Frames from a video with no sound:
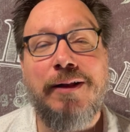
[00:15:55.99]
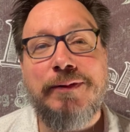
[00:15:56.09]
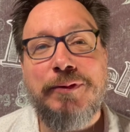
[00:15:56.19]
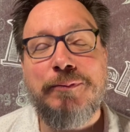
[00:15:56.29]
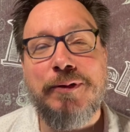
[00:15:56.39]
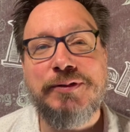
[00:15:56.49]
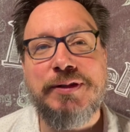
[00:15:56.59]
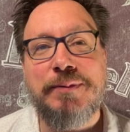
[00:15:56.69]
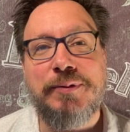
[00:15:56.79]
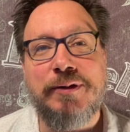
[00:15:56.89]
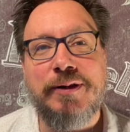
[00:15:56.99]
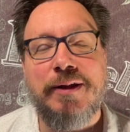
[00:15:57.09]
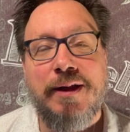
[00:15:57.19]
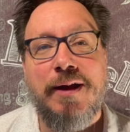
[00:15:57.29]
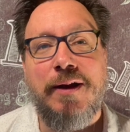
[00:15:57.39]
of the words in the book
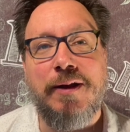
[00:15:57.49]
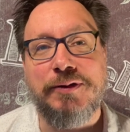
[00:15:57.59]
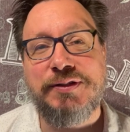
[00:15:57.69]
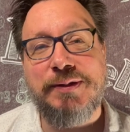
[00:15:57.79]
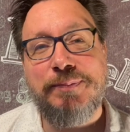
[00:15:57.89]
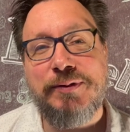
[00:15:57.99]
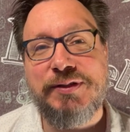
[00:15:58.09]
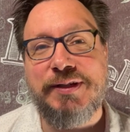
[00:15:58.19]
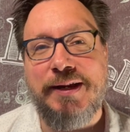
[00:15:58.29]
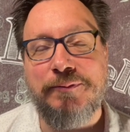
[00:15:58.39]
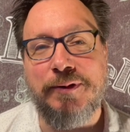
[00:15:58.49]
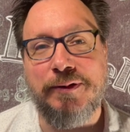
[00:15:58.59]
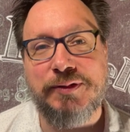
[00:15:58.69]
are simple sight words,